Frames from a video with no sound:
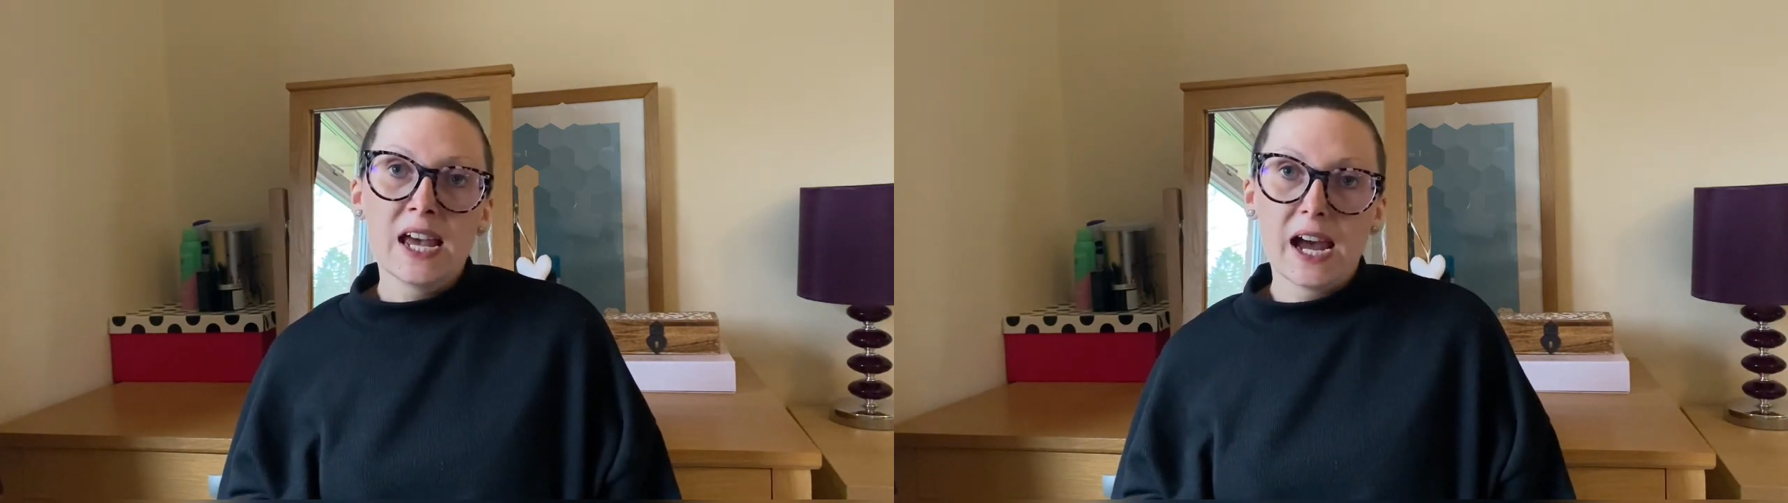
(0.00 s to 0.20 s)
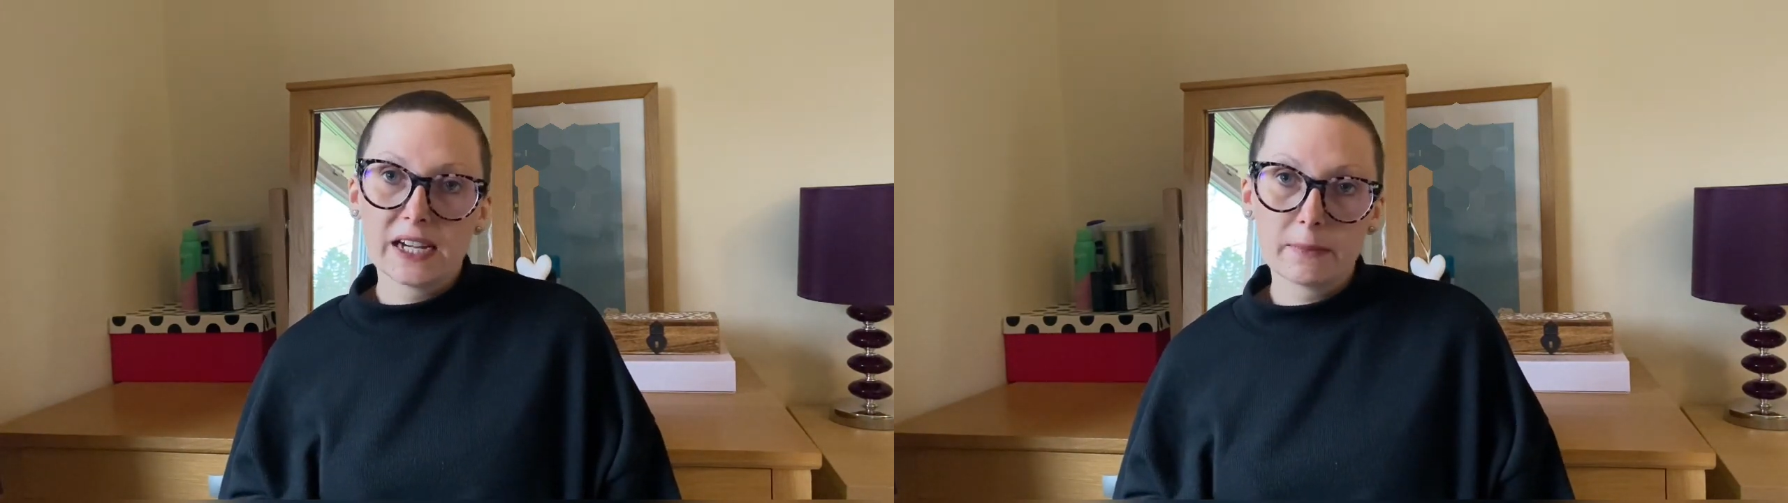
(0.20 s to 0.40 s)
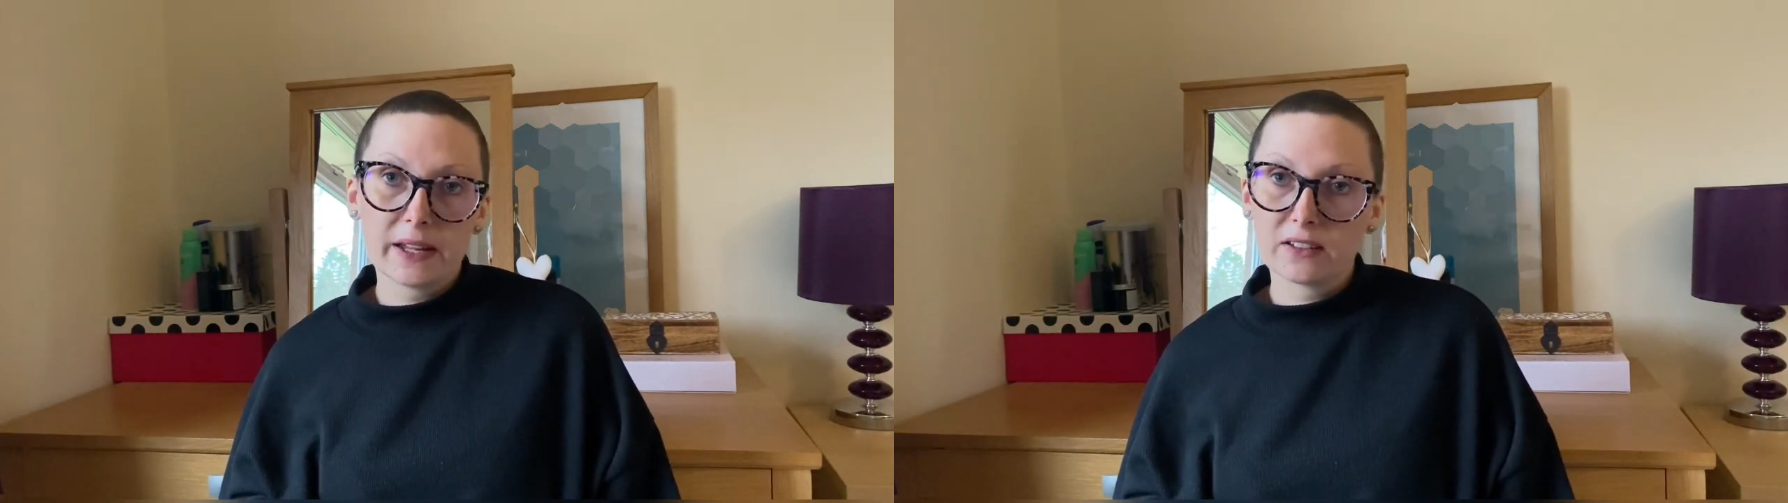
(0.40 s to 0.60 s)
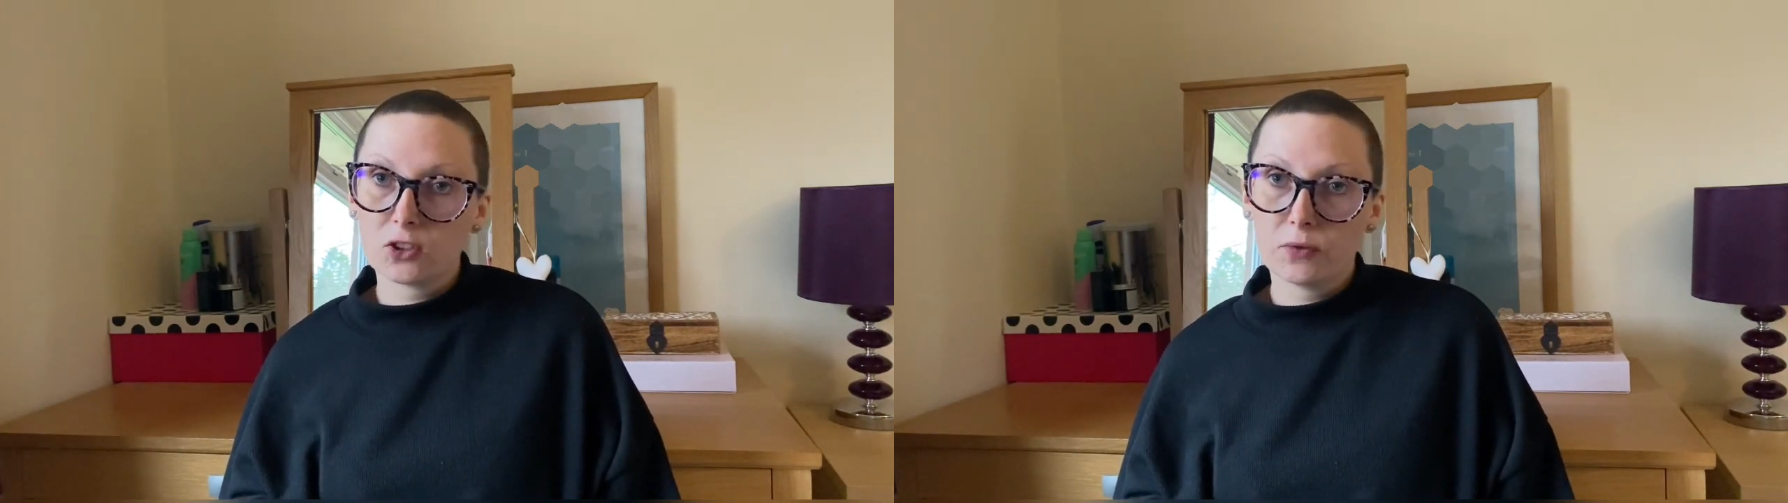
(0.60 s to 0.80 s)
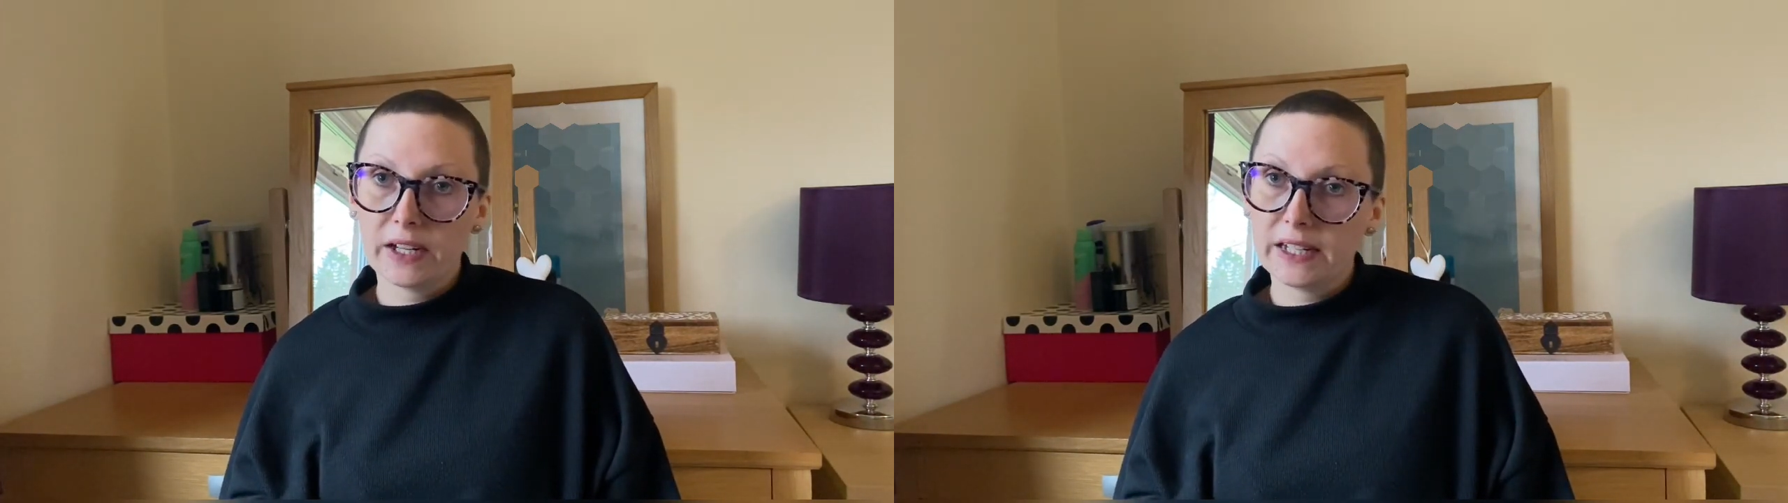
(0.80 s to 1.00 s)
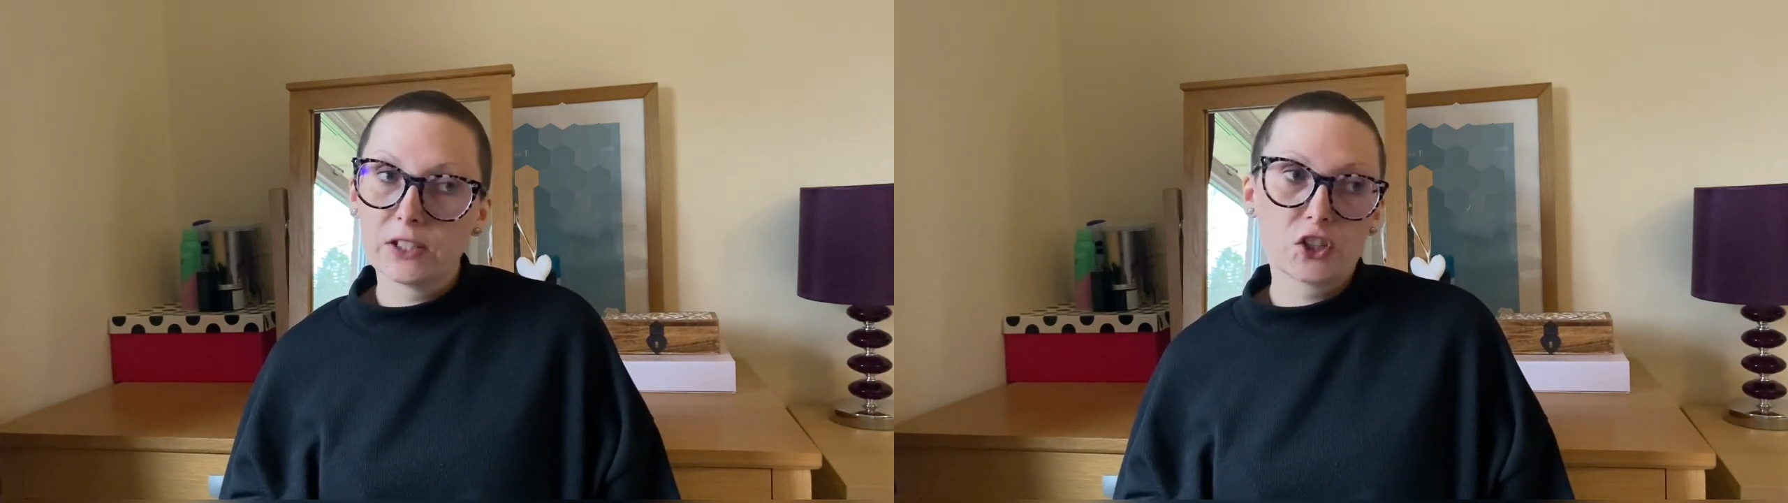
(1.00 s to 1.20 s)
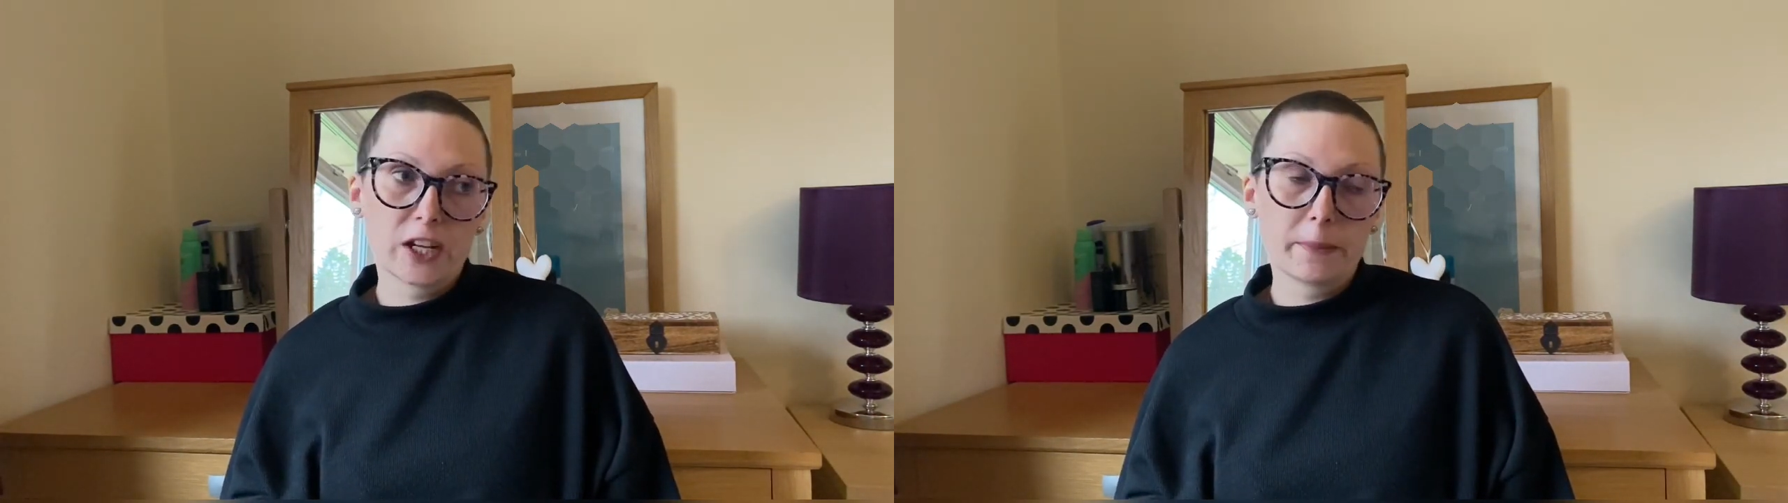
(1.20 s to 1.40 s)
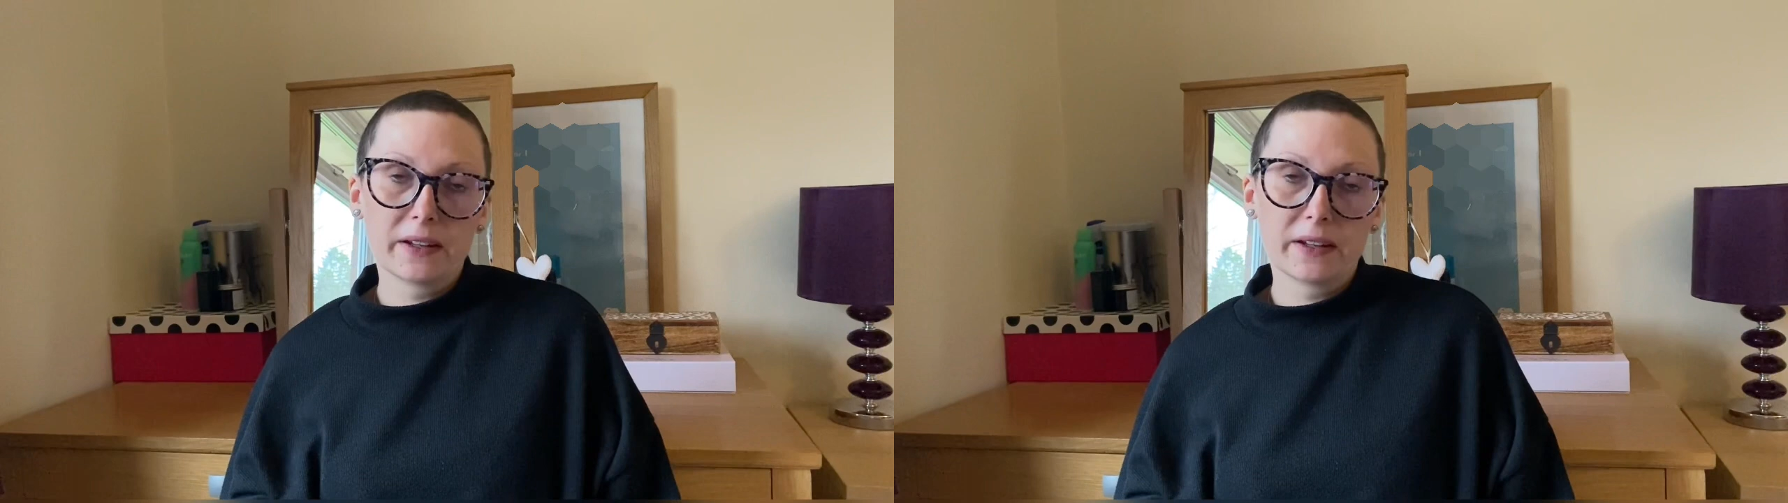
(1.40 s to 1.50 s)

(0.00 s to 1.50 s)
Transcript: and it makes a really cheap